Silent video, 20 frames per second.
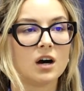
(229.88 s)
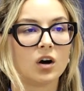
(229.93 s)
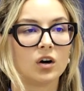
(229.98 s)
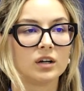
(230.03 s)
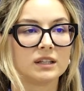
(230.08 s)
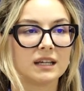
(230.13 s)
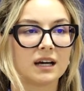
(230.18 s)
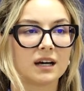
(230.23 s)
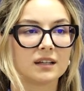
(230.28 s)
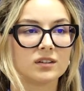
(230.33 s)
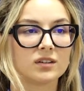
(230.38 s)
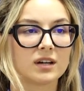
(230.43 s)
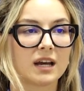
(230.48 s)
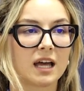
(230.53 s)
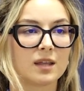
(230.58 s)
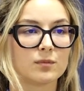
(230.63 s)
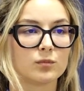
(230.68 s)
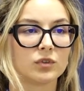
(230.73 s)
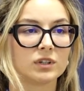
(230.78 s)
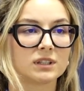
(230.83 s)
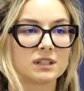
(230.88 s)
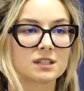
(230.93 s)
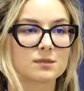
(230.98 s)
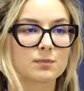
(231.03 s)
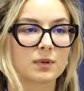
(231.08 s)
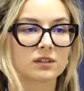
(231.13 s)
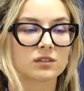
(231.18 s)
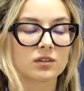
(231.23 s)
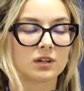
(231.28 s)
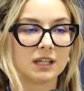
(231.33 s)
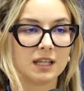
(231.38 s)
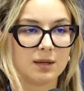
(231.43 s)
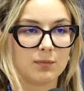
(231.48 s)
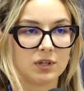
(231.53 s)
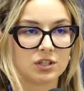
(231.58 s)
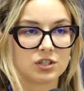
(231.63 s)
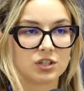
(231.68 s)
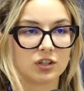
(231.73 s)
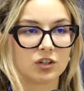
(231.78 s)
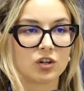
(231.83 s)
On the other hand, multispectral
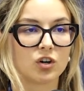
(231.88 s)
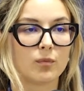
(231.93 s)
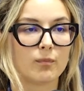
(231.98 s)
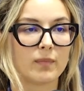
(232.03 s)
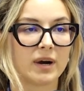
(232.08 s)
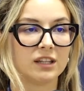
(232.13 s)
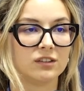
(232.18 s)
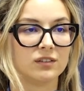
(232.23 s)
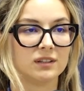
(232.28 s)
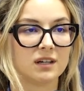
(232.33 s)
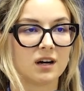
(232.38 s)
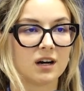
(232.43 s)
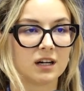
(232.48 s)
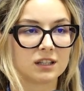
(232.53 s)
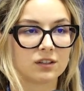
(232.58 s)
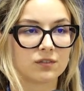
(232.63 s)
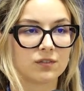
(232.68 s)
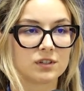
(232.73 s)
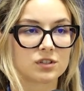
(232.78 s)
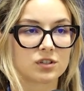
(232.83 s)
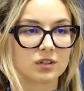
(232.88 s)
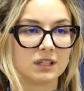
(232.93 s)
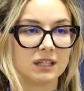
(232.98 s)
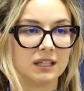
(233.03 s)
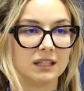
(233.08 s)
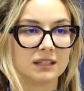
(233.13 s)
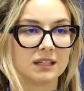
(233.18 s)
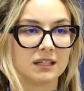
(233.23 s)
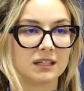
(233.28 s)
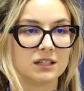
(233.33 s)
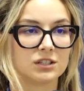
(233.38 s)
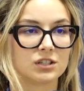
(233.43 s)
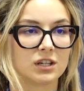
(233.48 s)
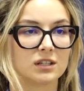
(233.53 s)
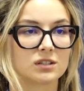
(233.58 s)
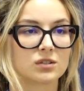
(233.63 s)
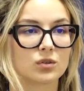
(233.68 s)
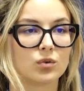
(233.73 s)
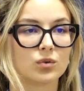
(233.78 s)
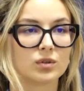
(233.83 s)
imaging combined with artificial
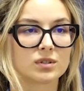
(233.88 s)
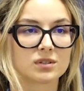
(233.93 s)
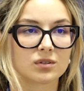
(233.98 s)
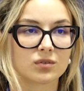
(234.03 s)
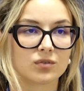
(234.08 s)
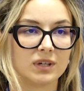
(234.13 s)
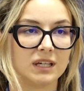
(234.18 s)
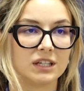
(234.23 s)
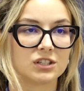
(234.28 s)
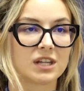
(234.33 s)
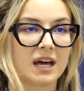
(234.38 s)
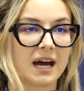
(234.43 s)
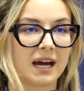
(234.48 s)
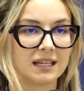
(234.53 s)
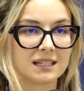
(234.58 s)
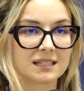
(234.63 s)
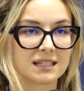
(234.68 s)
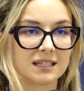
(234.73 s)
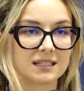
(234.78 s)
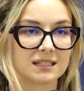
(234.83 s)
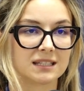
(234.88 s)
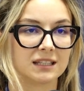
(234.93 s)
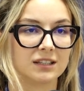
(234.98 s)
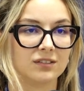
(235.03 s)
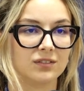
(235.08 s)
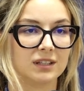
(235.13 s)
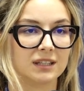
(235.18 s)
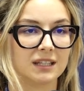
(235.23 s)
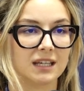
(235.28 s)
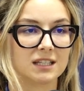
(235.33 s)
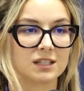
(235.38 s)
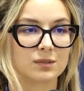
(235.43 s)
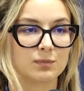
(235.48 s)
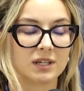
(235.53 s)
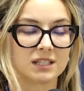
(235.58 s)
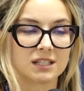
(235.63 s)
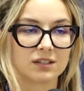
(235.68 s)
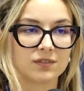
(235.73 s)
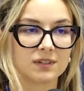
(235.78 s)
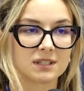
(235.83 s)
intelligence also reached high sensitivity and
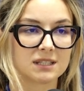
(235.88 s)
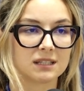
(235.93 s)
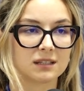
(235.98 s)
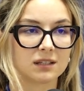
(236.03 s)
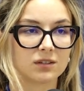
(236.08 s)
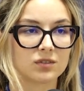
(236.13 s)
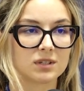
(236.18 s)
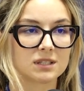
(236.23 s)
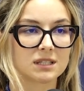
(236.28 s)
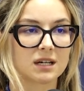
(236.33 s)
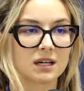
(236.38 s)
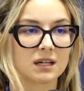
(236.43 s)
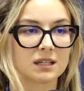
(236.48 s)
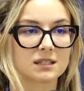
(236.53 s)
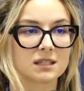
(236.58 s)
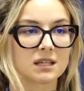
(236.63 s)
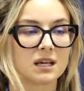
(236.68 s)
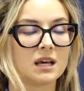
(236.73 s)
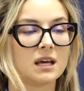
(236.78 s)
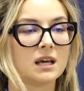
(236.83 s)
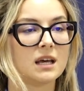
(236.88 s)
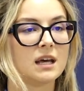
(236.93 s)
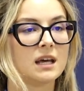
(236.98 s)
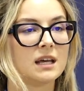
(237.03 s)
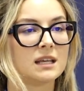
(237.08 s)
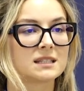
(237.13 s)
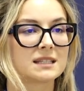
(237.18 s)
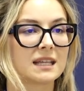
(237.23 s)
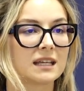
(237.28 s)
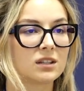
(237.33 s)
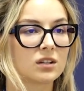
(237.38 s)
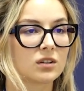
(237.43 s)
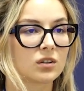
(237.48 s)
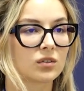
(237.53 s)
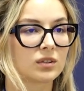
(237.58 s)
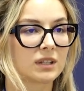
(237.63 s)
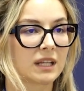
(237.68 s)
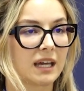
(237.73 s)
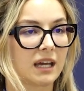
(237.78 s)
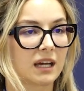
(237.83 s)
specificity results.
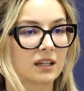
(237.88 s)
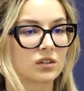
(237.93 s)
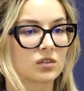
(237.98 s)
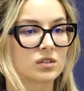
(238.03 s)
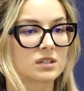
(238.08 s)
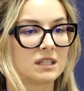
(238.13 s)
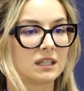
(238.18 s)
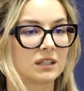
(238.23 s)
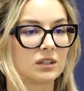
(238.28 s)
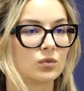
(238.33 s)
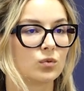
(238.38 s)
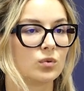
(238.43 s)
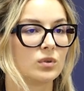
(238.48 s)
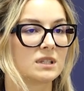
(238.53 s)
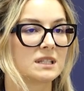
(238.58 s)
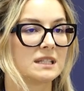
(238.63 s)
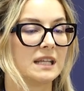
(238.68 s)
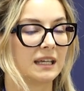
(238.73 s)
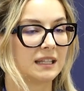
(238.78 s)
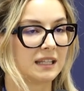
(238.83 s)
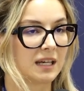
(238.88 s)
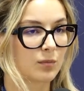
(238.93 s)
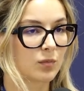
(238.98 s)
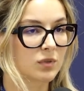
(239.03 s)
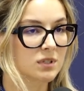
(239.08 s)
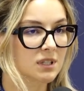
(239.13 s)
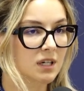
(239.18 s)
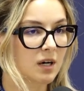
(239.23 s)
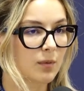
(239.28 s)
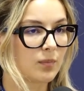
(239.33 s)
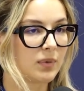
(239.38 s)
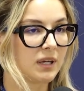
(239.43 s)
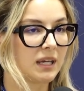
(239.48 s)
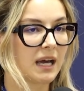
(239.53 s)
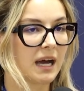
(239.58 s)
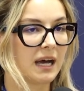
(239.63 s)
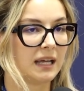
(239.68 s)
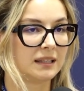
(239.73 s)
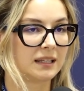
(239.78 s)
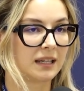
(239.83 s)
Standalone diagnostic tools like dermoscopy
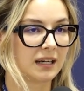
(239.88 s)
and